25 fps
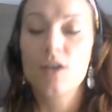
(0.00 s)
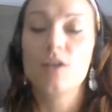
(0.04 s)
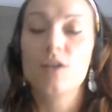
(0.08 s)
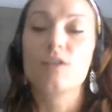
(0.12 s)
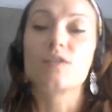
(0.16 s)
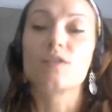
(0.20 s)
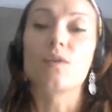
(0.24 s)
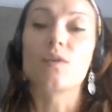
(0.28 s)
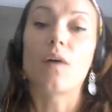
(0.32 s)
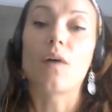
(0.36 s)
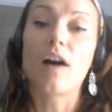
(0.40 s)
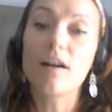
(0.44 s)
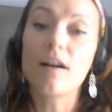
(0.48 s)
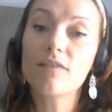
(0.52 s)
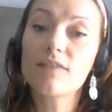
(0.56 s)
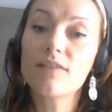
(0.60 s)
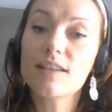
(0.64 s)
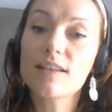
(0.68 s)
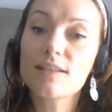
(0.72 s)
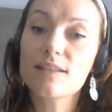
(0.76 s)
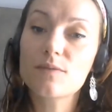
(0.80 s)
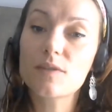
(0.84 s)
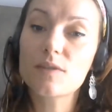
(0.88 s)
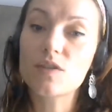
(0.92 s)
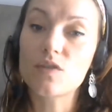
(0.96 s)
So of
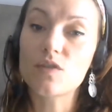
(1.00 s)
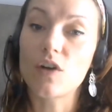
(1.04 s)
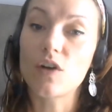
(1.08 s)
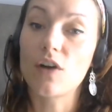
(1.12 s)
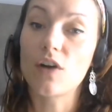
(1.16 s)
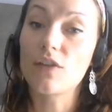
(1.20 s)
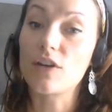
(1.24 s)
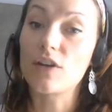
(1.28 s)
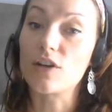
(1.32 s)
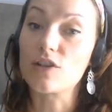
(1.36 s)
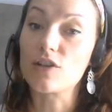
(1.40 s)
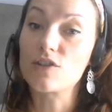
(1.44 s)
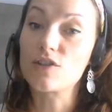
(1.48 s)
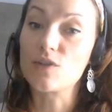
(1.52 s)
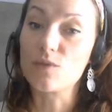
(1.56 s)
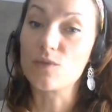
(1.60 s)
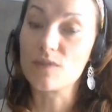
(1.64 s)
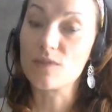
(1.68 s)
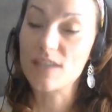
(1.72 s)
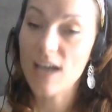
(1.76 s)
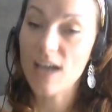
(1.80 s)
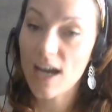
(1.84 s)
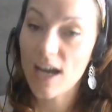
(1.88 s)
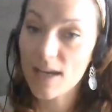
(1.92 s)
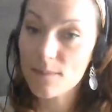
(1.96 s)
these withdrawals, there are two
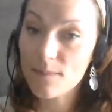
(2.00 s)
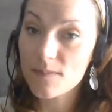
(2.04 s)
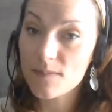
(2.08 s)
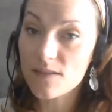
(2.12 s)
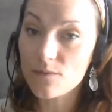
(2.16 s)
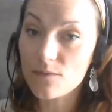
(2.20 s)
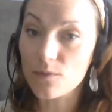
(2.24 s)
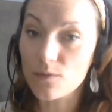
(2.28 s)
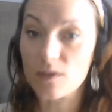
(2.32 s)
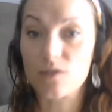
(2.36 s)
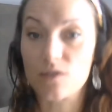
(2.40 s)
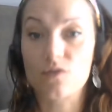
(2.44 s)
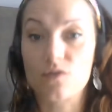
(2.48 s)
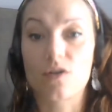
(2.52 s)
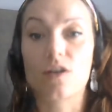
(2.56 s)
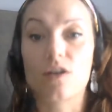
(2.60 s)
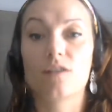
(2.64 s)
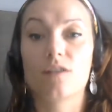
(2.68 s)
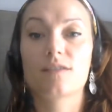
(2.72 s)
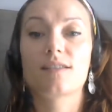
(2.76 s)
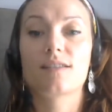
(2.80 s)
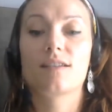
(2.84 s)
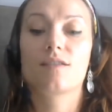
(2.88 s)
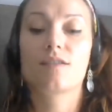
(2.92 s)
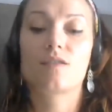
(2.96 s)
types of
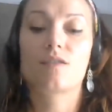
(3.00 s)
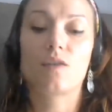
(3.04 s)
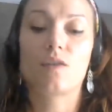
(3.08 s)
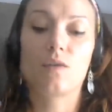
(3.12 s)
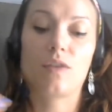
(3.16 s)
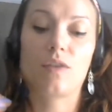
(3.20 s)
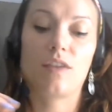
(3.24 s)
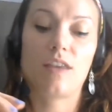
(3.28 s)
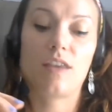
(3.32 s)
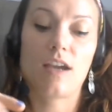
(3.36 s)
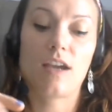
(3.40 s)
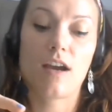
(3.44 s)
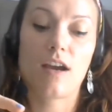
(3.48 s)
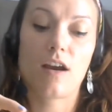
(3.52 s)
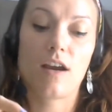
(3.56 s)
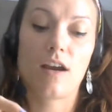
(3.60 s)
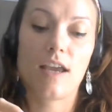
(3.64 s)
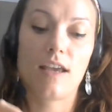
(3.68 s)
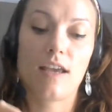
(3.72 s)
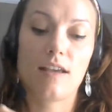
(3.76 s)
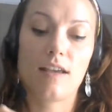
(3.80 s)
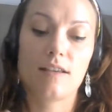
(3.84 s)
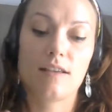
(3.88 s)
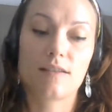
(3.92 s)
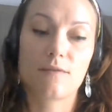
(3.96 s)
withdrawals. So there
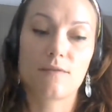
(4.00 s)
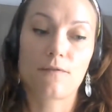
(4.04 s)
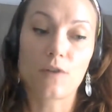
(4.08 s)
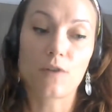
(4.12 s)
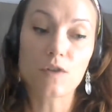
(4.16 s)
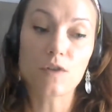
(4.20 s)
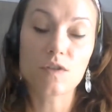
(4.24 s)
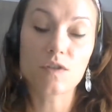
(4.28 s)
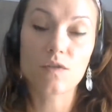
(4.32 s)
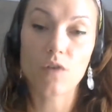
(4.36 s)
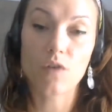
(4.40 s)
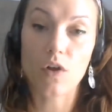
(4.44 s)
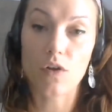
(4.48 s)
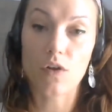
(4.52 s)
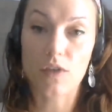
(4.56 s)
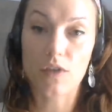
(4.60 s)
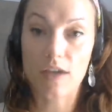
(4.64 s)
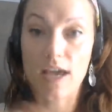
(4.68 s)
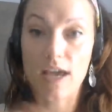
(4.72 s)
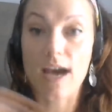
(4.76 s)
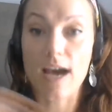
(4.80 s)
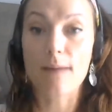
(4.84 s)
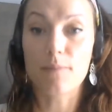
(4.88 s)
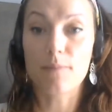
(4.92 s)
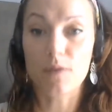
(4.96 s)
is, first of all, the
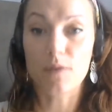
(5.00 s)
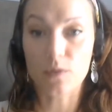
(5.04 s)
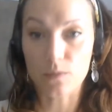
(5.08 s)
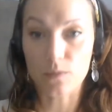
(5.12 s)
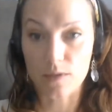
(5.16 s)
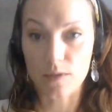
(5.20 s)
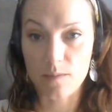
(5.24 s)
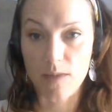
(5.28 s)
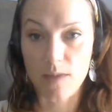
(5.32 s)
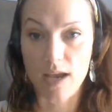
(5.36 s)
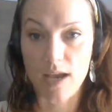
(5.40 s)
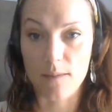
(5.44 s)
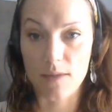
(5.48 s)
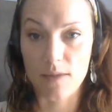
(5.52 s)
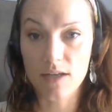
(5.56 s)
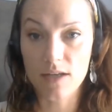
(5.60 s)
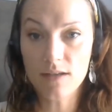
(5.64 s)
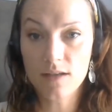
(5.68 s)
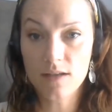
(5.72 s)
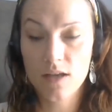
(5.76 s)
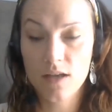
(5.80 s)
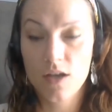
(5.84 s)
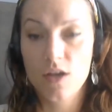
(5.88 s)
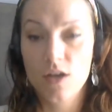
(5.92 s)
capital repayment.